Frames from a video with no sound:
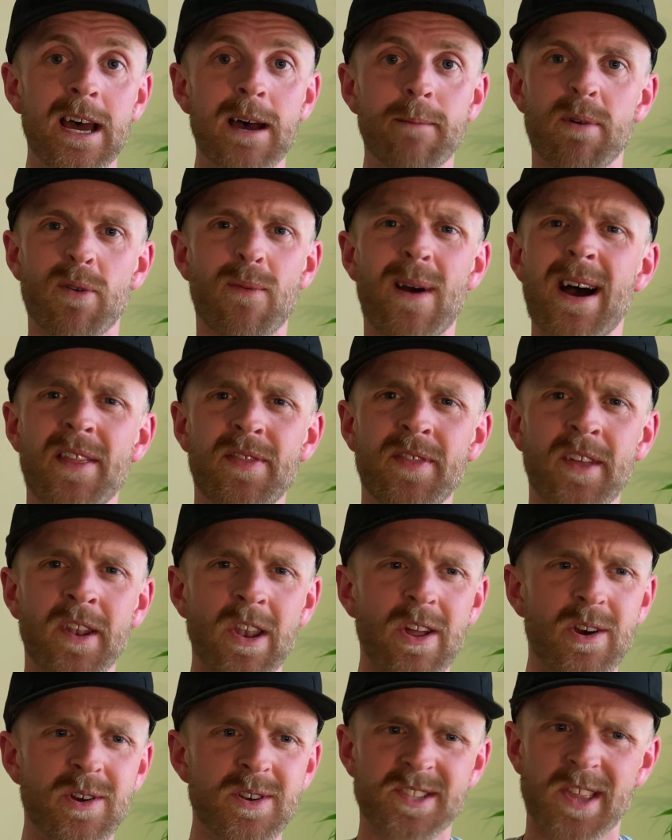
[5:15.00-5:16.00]
But rather than
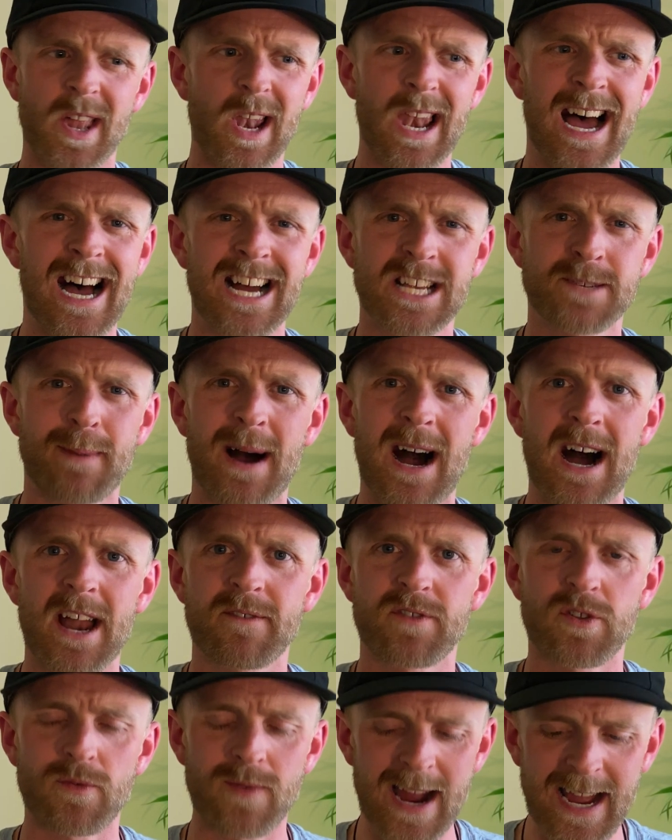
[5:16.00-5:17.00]
lose the last part
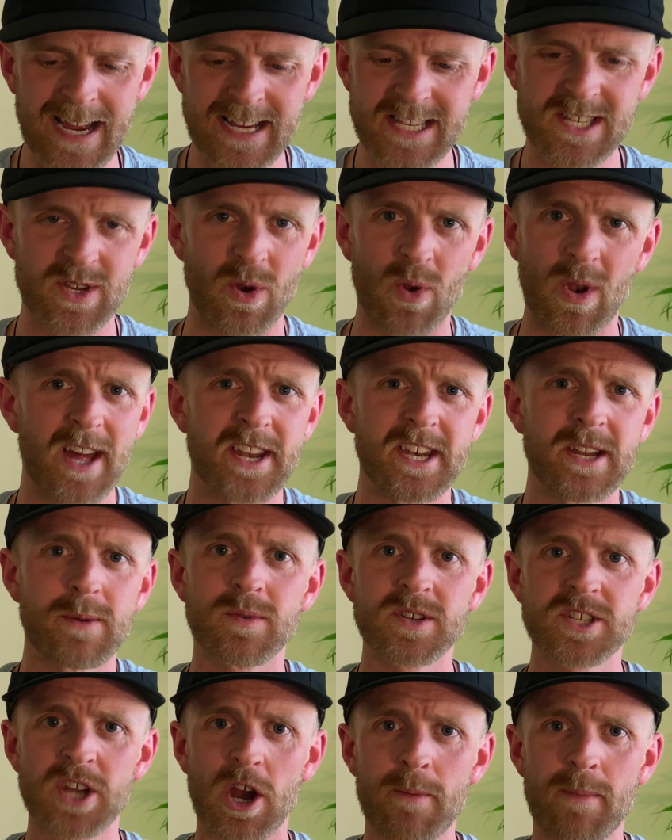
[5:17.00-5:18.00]
of the race, all I did
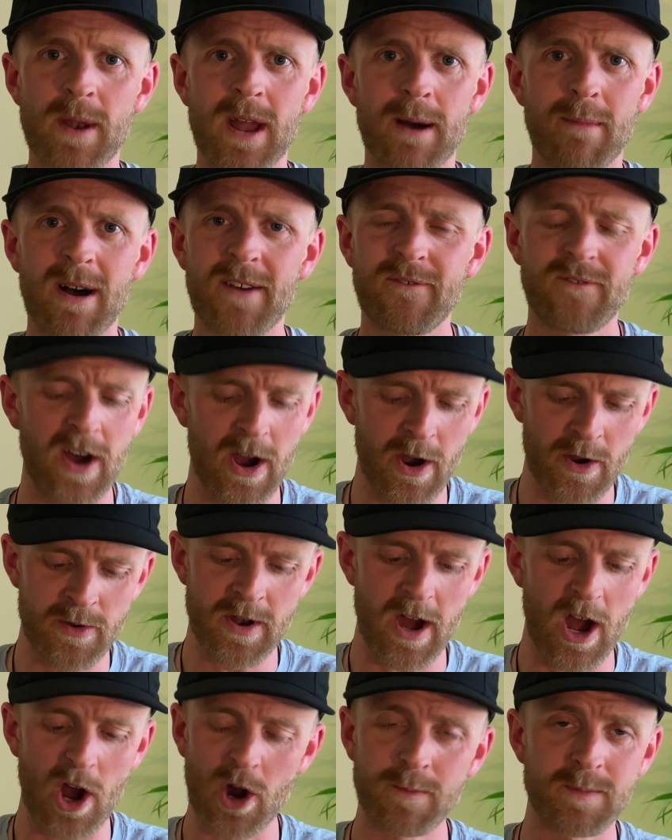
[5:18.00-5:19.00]
was open up my
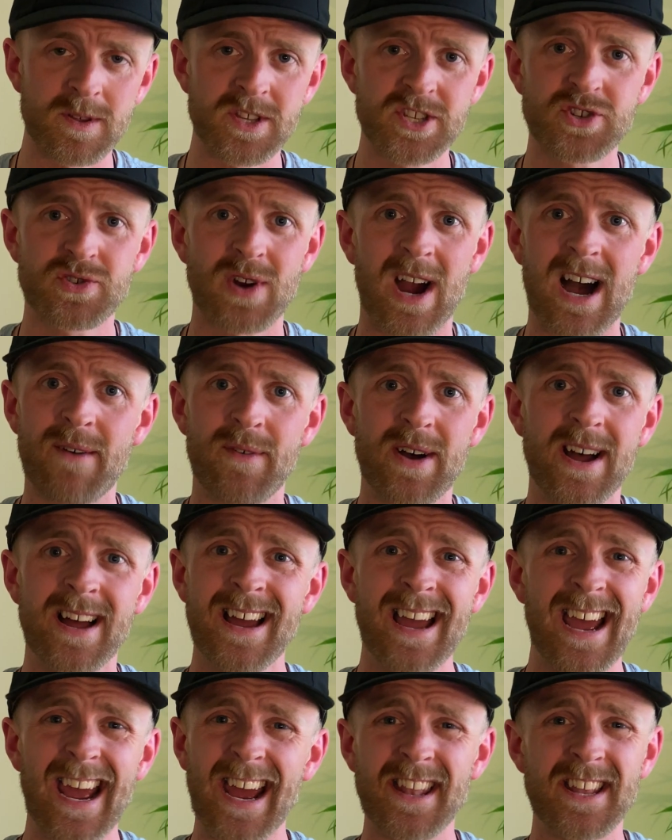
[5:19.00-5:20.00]
phone, open Strava,
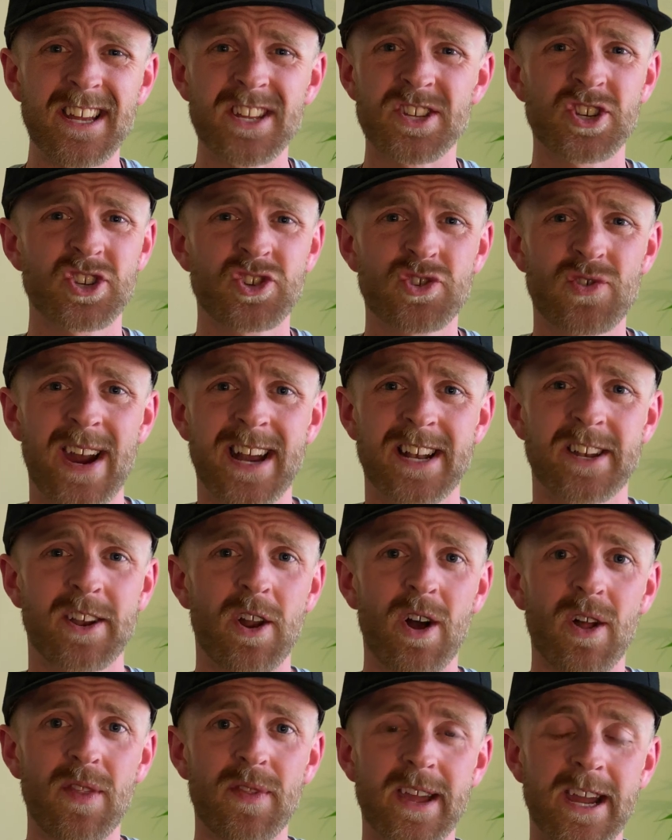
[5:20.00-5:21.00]
and then just tracked it
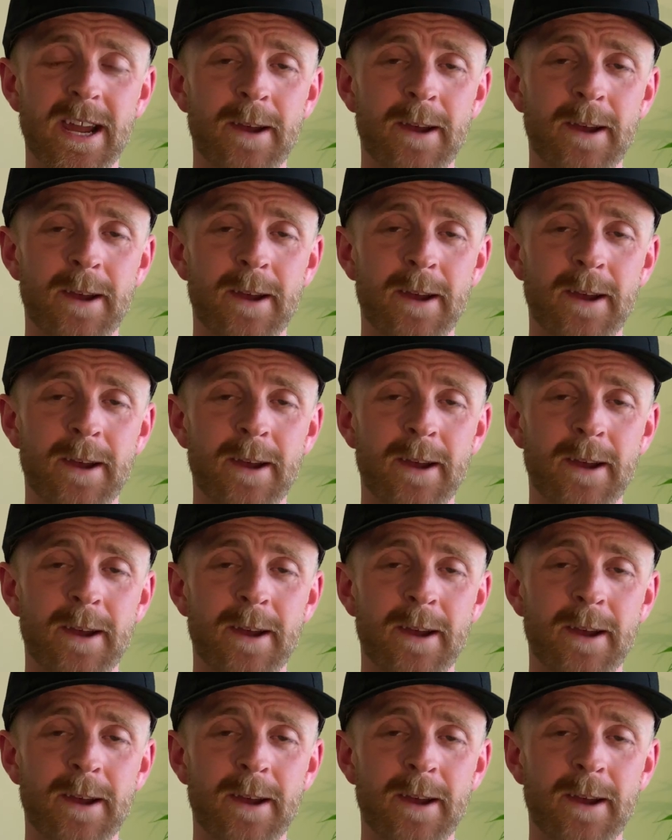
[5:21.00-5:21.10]
on there.